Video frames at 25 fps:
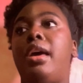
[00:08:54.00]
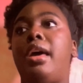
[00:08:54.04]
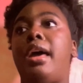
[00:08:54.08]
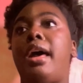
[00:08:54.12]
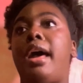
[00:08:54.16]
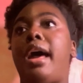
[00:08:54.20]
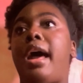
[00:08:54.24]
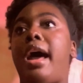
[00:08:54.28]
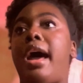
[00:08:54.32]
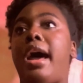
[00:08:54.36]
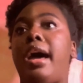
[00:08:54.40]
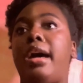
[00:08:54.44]

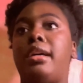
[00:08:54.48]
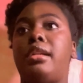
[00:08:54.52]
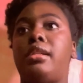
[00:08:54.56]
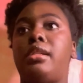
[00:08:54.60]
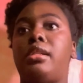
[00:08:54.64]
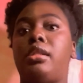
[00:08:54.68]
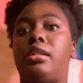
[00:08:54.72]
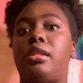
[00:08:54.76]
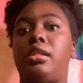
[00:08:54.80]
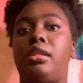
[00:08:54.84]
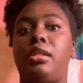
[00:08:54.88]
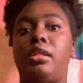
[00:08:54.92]

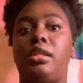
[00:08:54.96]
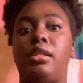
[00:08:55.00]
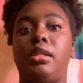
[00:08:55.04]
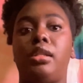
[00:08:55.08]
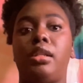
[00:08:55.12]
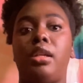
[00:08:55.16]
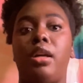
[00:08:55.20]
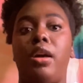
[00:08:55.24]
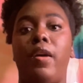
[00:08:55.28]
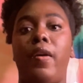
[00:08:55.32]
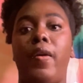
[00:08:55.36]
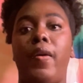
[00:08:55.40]
as
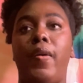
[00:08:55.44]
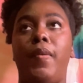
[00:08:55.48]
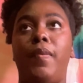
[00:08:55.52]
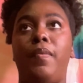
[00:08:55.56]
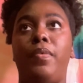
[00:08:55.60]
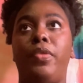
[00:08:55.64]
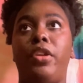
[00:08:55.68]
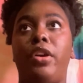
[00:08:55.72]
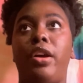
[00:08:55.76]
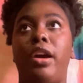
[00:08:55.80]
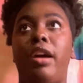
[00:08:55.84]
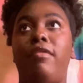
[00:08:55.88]

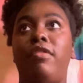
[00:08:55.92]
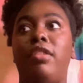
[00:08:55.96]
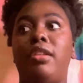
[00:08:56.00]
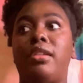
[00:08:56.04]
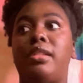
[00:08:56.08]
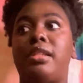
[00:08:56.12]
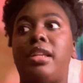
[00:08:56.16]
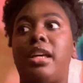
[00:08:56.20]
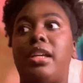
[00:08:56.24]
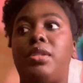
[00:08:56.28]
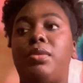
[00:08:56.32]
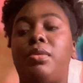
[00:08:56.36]
they're having
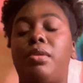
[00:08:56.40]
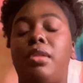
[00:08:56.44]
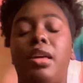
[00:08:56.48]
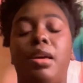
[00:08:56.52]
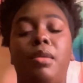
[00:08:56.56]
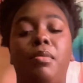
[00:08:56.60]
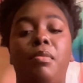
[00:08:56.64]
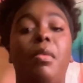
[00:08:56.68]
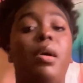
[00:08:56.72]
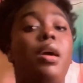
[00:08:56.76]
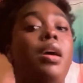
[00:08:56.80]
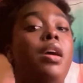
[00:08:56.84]
sex with
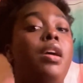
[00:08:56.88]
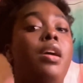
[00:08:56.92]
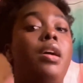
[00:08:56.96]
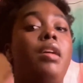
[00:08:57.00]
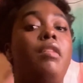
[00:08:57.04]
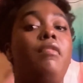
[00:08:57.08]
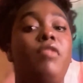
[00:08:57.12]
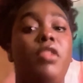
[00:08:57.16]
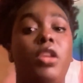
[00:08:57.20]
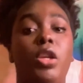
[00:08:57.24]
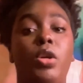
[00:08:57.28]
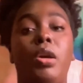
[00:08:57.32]
them. A
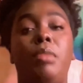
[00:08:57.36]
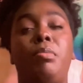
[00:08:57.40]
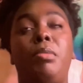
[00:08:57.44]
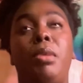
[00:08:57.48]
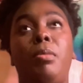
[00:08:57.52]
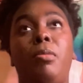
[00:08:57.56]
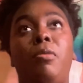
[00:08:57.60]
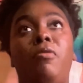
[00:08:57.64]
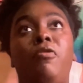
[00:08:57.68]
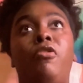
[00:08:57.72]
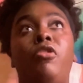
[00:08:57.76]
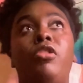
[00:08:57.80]
video I made
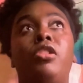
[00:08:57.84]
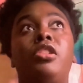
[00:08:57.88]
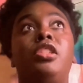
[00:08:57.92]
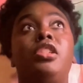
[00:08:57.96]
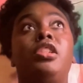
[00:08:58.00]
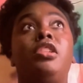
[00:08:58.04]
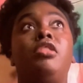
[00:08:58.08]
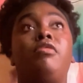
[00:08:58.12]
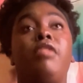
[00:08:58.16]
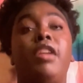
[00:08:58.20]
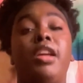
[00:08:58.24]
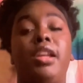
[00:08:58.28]
before,
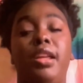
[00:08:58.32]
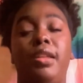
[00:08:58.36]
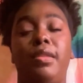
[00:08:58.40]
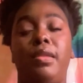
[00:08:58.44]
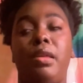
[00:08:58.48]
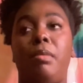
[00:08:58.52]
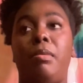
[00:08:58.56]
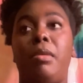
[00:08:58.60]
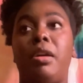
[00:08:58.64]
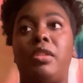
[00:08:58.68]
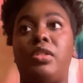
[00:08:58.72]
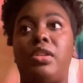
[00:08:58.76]
degrading
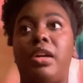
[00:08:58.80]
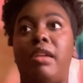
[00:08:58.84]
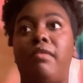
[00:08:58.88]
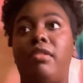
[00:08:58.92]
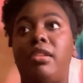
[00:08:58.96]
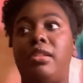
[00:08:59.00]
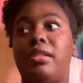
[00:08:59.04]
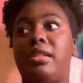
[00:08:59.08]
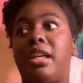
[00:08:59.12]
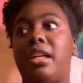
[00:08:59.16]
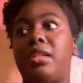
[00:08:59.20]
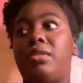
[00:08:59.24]
them as they're
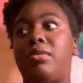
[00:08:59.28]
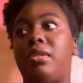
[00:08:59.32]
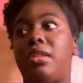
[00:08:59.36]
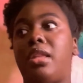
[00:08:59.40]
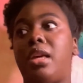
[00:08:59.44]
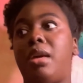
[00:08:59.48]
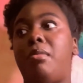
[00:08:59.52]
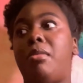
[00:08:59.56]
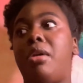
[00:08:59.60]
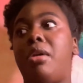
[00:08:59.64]
having sex with them,